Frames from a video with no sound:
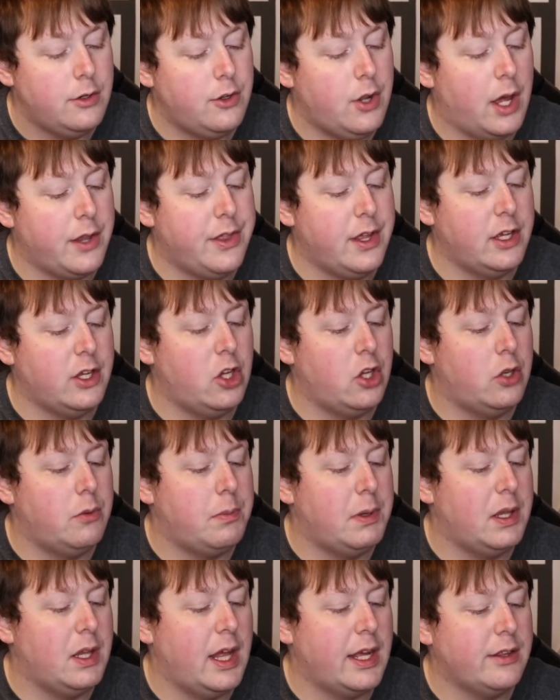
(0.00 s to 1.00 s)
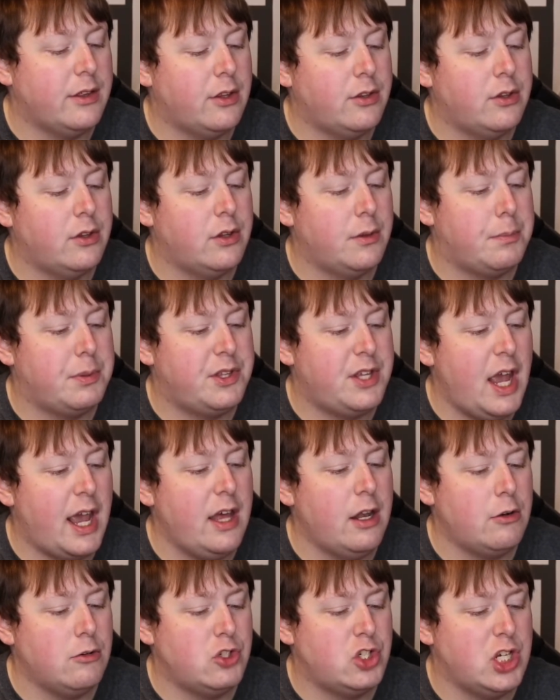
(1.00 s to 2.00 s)
No, I think you'd be like, this is a
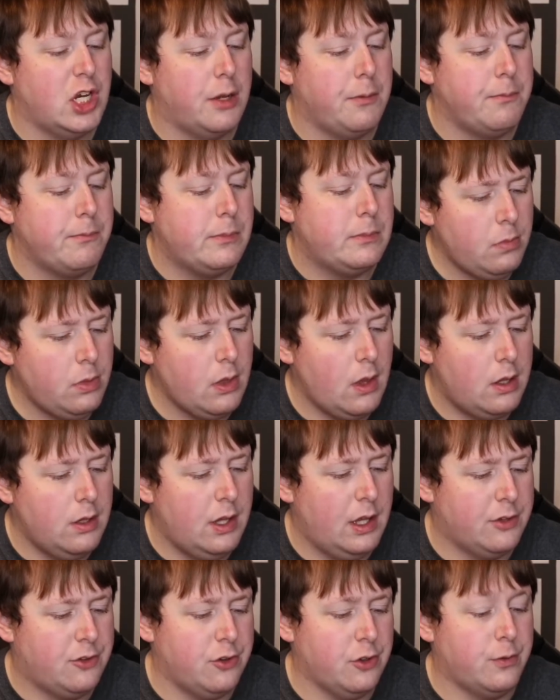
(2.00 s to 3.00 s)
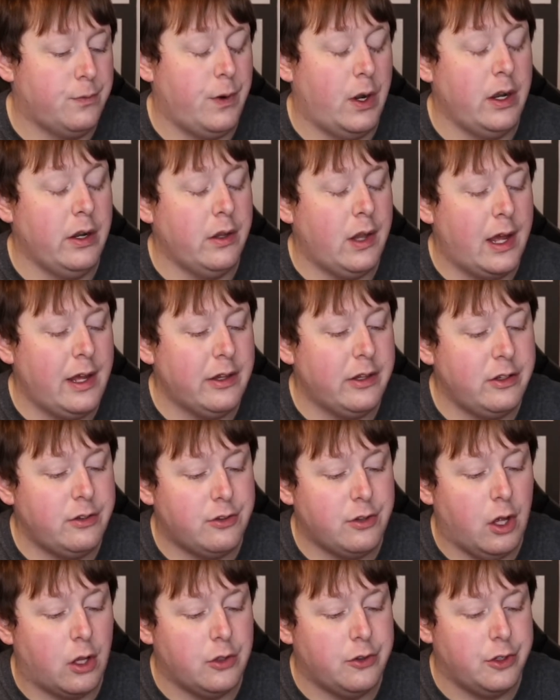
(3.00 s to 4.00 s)
potato chip that's just very lightly
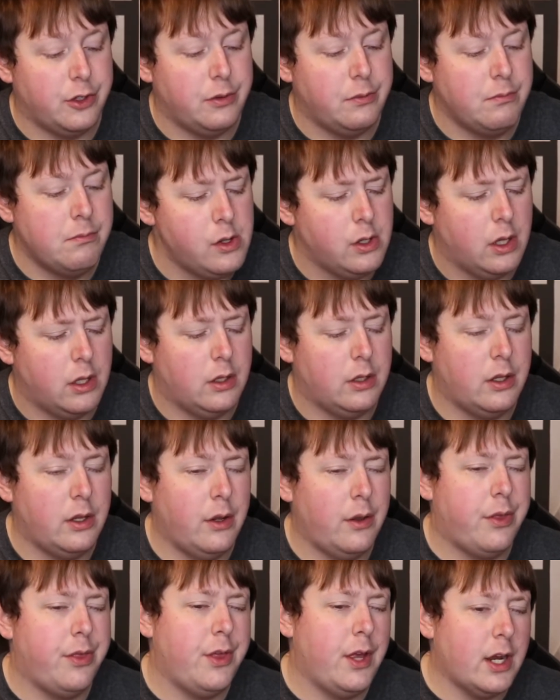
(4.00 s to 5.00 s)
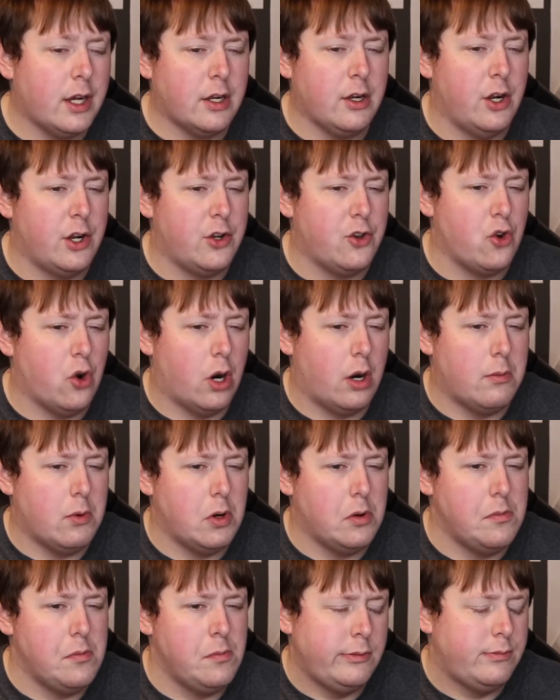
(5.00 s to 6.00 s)
salted, a little thicker than
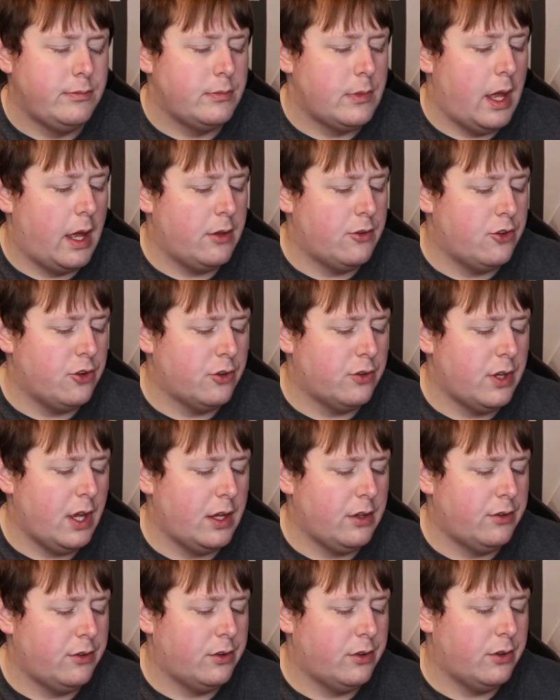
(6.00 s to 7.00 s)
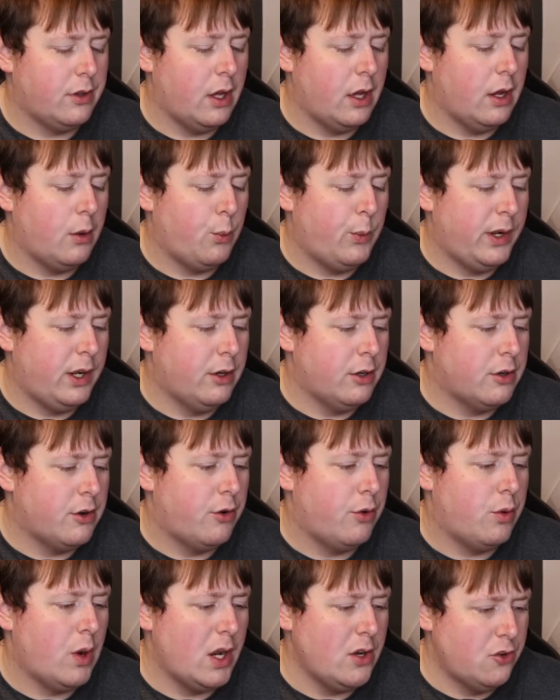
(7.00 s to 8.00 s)
normal, and just has a weird
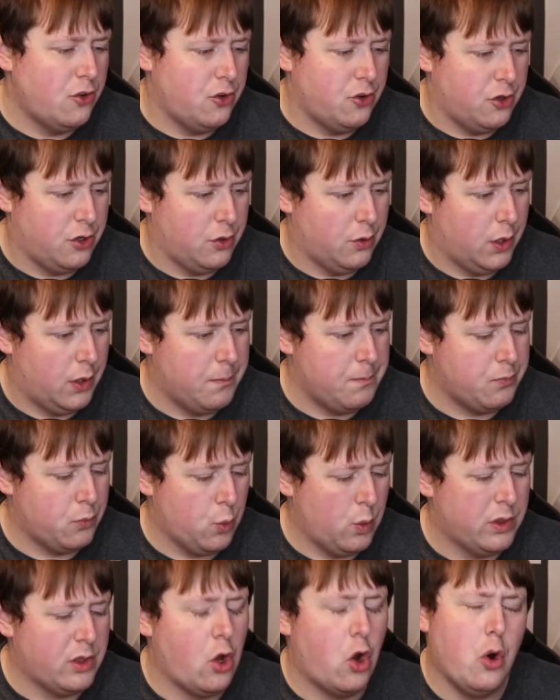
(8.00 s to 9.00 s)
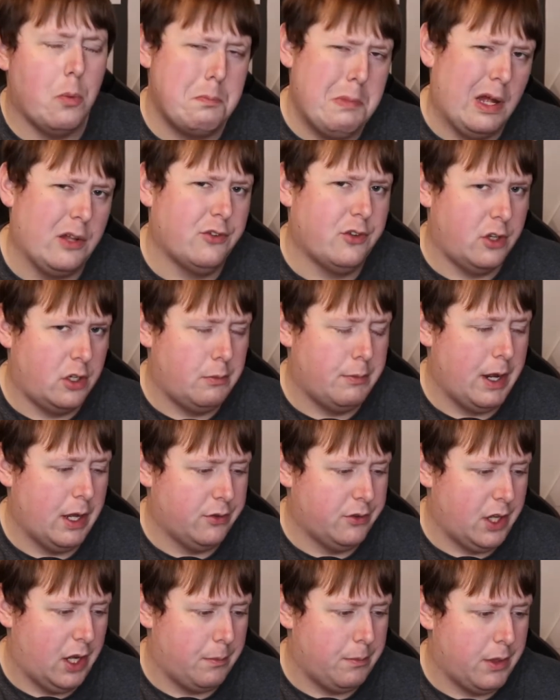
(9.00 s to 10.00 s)
crunch to it with the whole melt in your
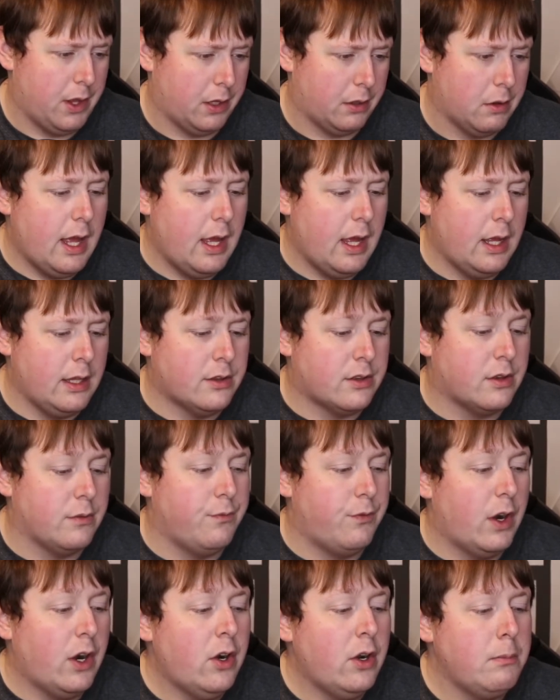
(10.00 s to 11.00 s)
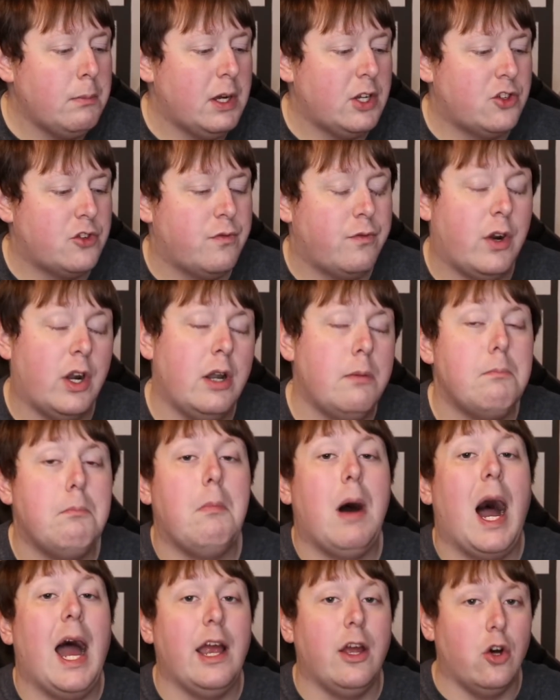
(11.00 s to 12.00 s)
mouth type thing. It's very much very
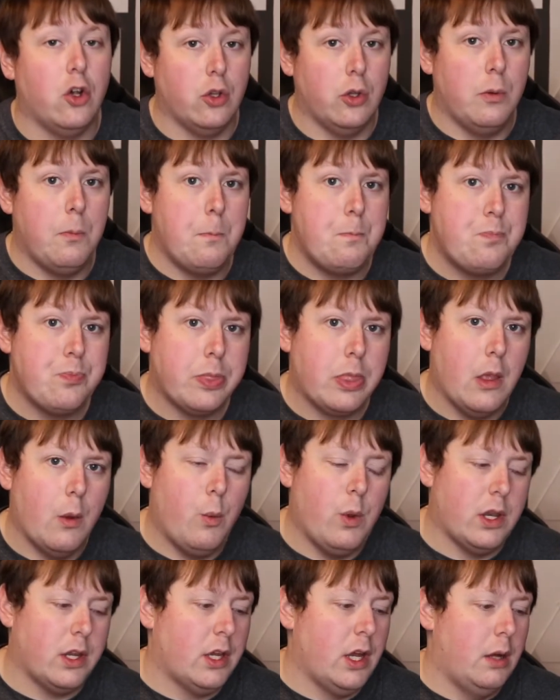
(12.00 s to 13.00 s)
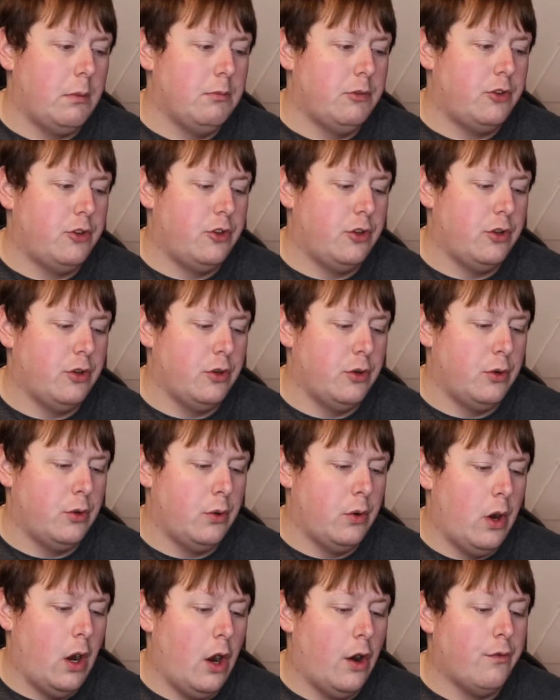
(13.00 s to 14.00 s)
mild when it comes
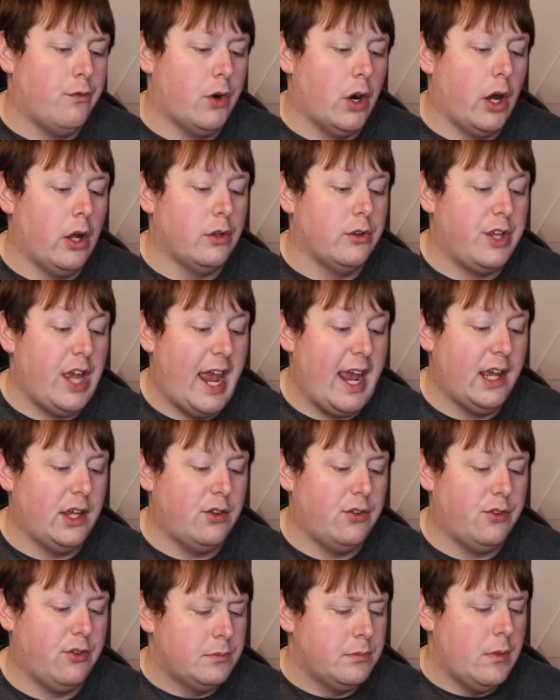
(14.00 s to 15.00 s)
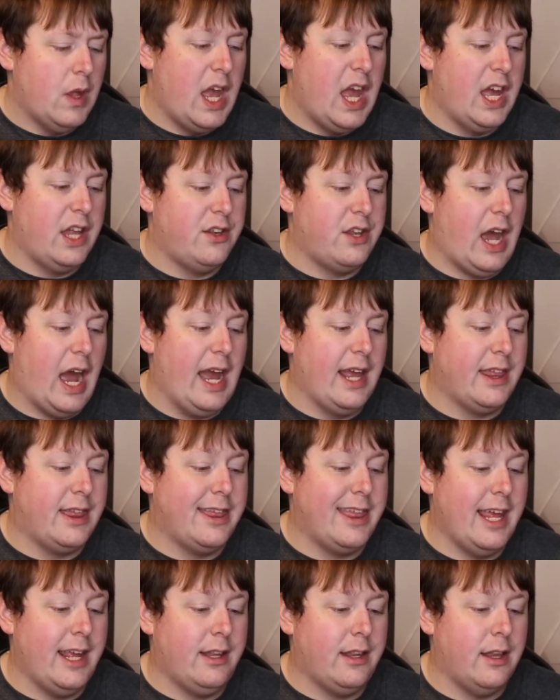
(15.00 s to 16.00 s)
to overall taste. And I
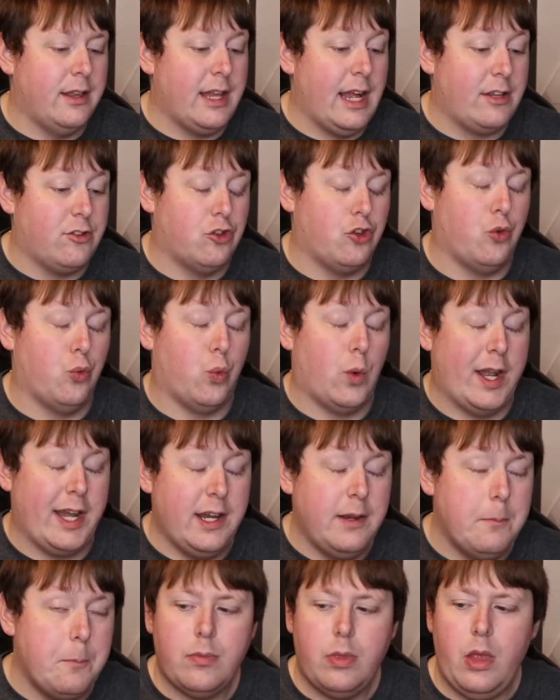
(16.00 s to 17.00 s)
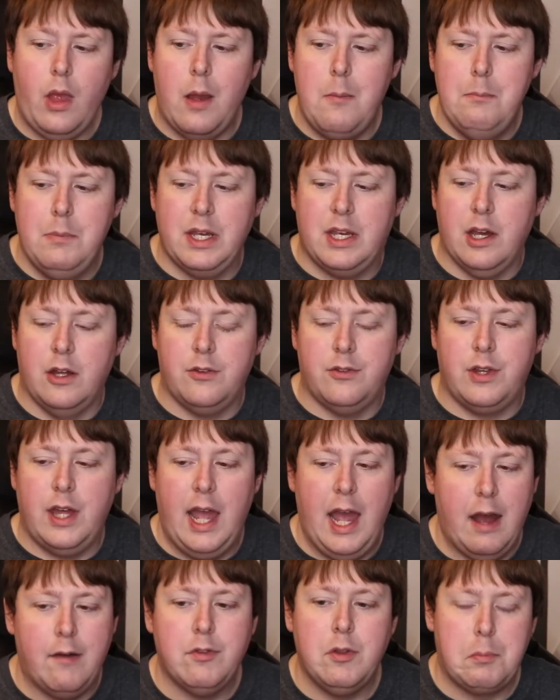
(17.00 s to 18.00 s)
think that that's great because they
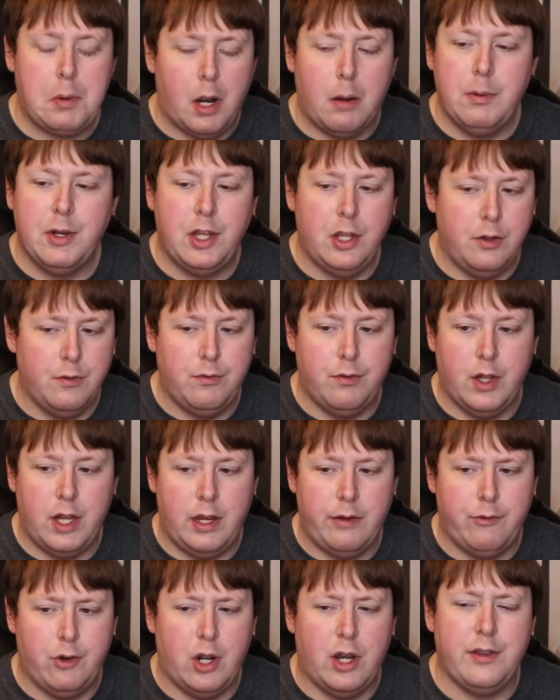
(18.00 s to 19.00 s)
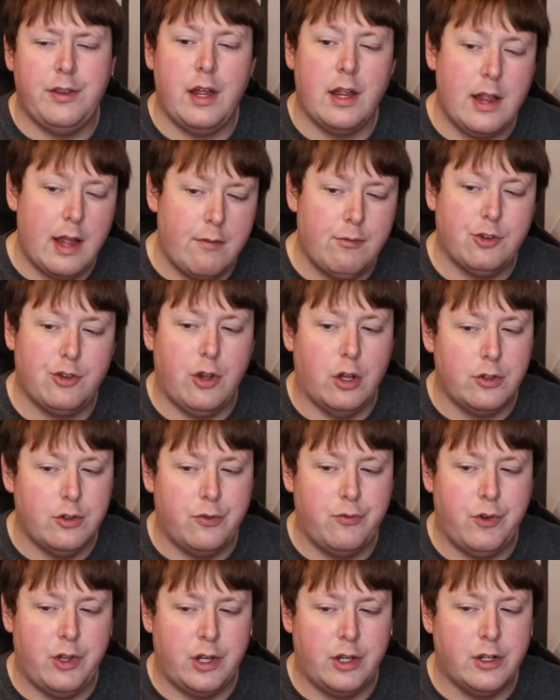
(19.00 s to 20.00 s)
have the barbecue flavor. I think they have a salt
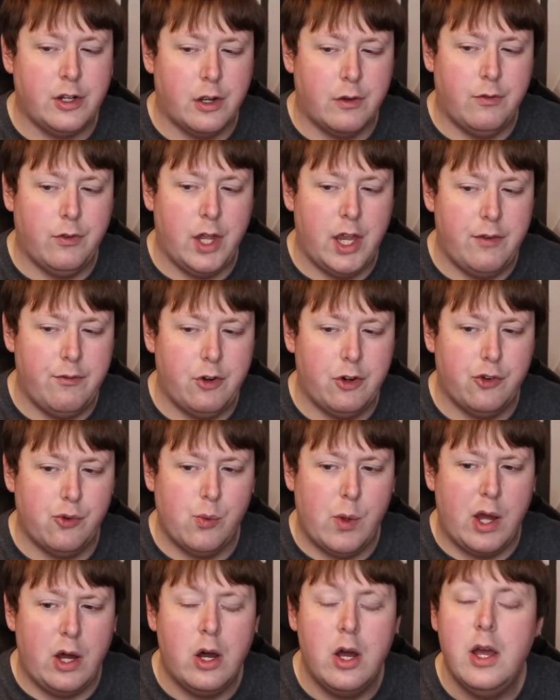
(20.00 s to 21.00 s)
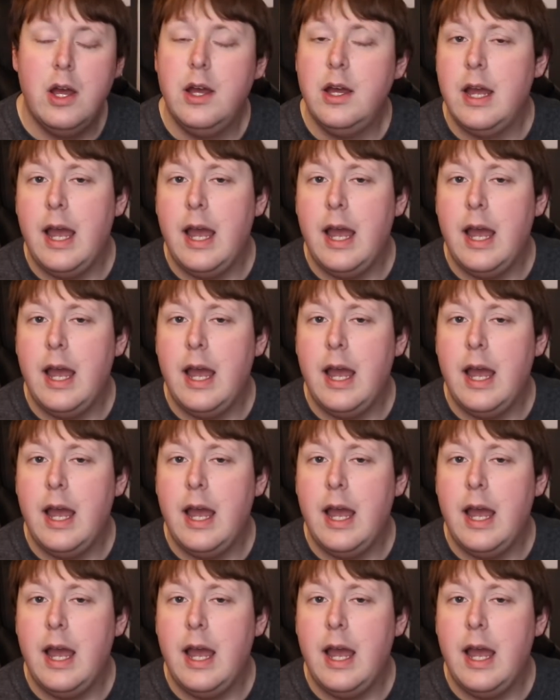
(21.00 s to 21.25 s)
and vinegar flavor as well.